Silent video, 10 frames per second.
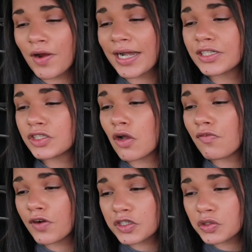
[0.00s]
Alrighty,
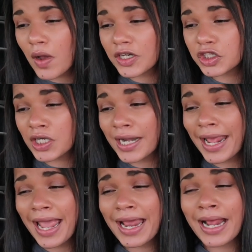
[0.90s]
so first question,
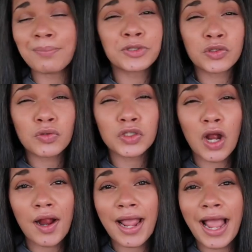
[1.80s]
and I'm so
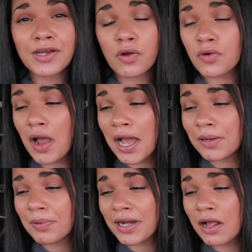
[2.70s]
sorry, I don't know how
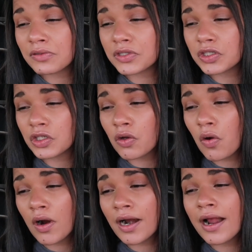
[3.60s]
to pronounce
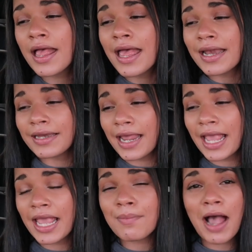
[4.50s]
your
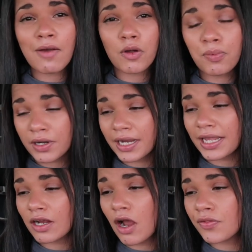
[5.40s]
name. I will put
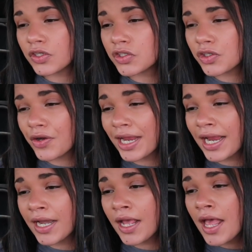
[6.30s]
it here on the
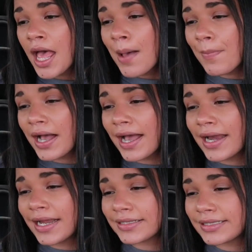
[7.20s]
screen,
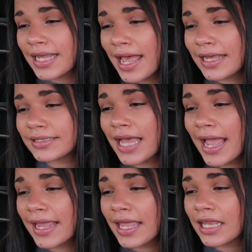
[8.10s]
but it says,
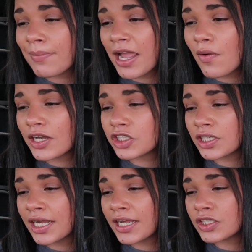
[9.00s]
hi Kayla, my
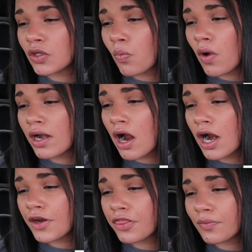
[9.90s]
question is, what
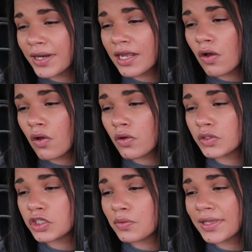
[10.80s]
are three
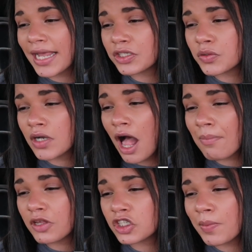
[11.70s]
goals you would like to
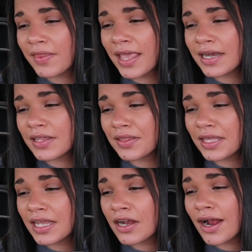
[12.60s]
accomplish by the end of the
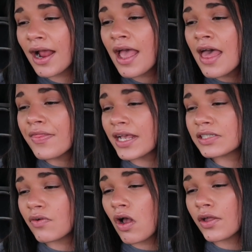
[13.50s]
year?
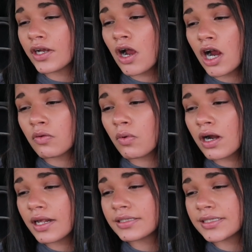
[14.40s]
Thanks for all your hard
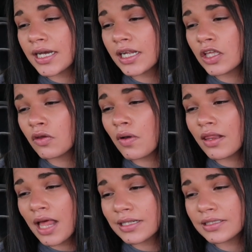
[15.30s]
work, sending you
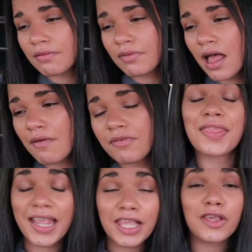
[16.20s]
lots of love.
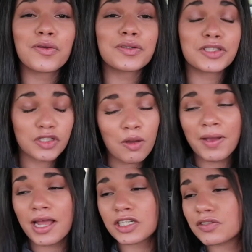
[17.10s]
Thank you so
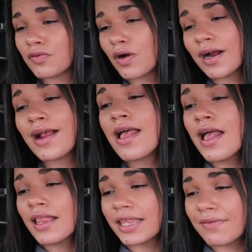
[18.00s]
much for
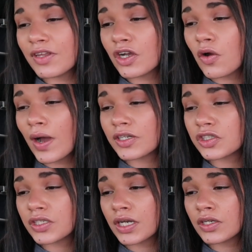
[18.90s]
leaving your
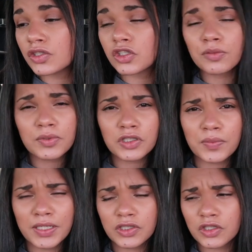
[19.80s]
question. Super
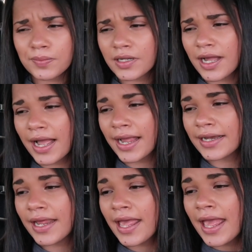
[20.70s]
sweet, super
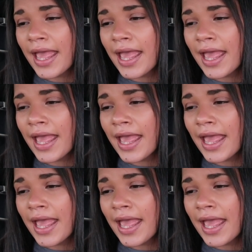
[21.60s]
kind.